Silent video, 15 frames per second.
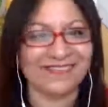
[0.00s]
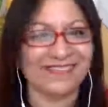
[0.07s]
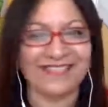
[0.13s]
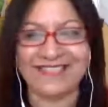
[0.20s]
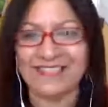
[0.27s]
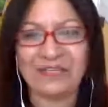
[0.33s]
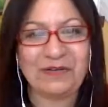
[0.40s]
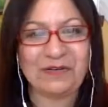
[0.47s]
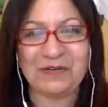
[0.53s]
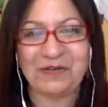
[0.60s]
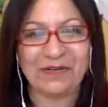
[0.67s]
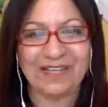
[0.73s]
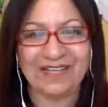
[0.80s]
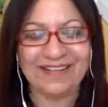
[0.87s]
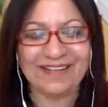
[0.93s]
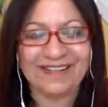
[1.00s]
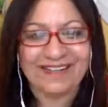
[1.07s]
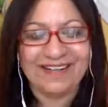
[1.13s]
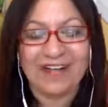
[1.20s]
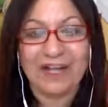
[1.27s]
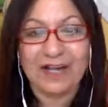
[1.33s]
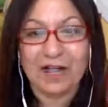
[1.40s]
like
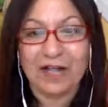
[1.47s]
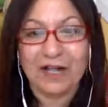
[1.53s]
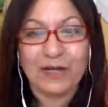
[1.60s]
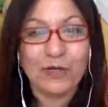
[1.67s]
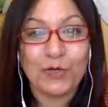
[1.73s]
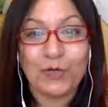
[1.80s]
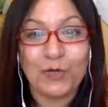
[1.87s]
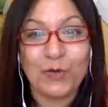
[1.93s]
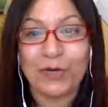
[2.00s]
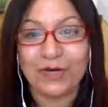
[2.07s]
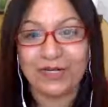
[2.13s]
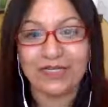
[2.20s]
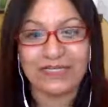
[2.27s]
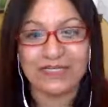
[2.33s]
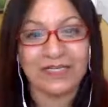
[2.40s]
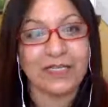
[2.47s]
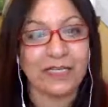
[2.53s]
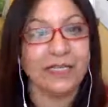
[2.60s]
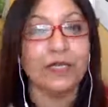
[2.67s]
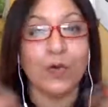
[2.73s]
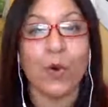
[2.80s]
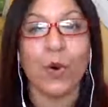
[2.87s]
a glorious thing.
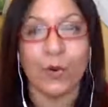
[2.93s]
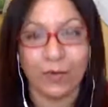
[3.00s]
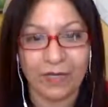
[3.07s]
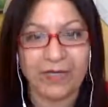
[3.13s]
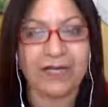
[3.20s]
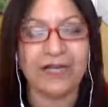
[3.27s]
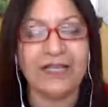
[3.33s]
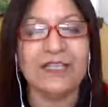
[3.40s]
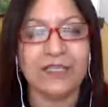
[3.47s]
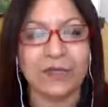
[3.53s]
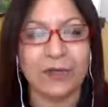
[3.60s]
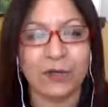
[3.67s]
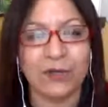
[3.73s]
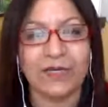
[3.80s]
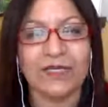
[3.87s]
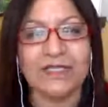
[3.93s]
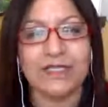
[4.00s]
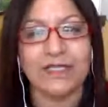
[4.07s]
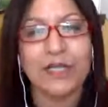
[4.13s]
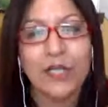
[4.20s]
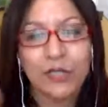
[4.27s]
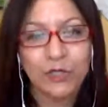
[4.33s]
It already is a glorious
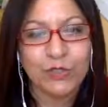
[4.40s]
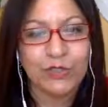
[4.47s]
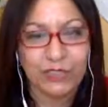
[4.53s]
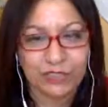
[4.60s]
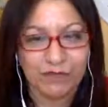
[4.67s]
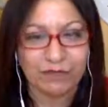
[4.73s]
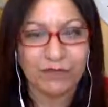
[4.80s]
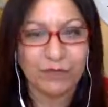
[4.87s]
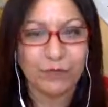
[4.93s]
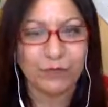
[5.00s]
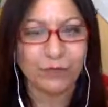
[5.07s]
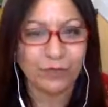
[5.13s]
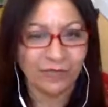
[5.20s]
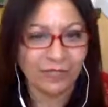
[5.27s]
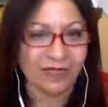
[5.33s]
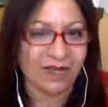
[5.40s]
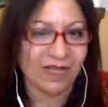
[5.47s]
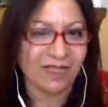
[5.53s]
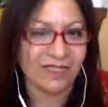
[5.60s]
thing. You just have to realize